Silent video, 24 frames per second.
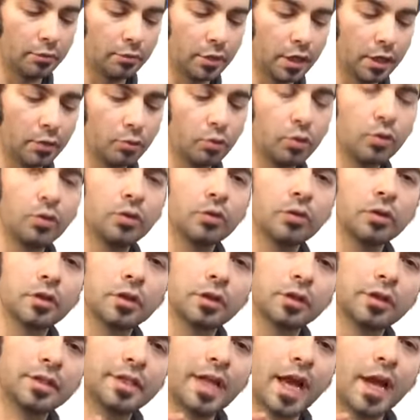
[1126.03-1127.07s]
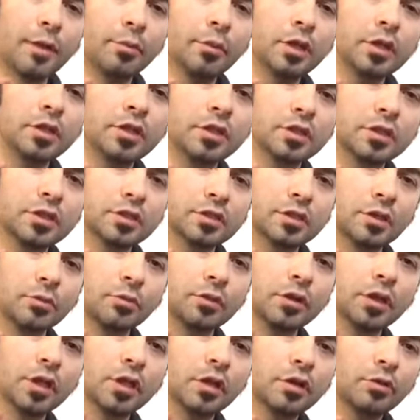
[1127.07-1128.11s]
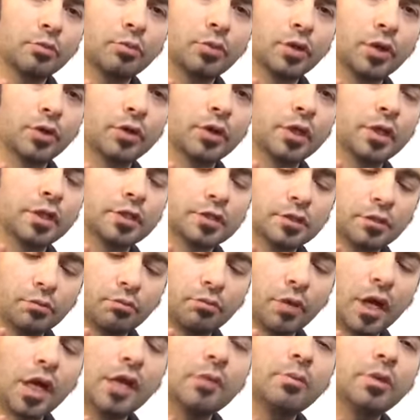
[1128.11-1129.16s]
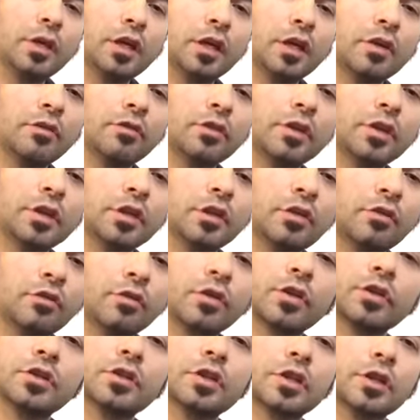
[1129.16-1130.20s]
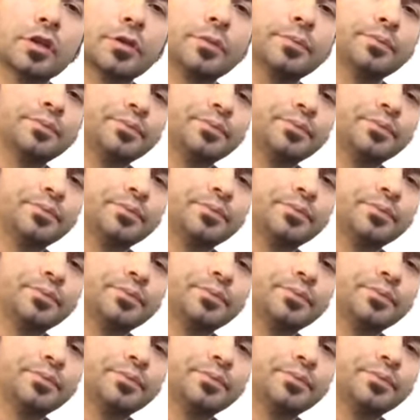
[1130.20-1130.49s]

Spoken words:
It will damage some of the components, maybe even this filter.